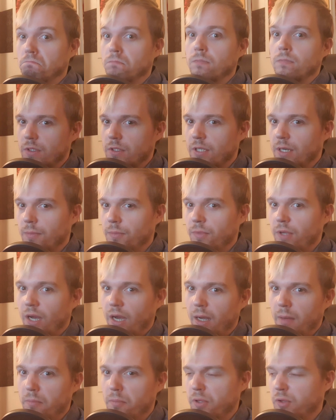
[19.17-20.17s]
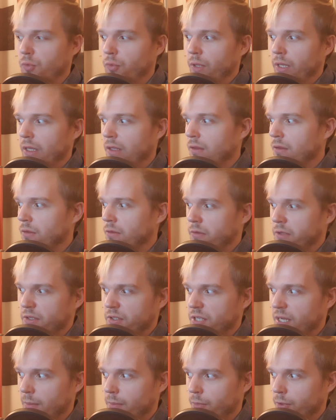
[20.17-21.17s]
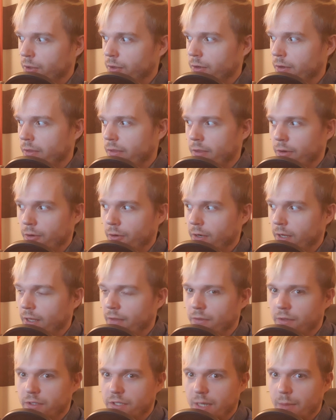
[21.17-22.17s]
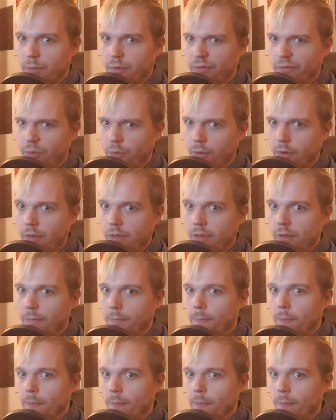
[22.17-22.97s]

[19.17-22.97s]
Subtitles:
sometime between December 3rd and December 4th,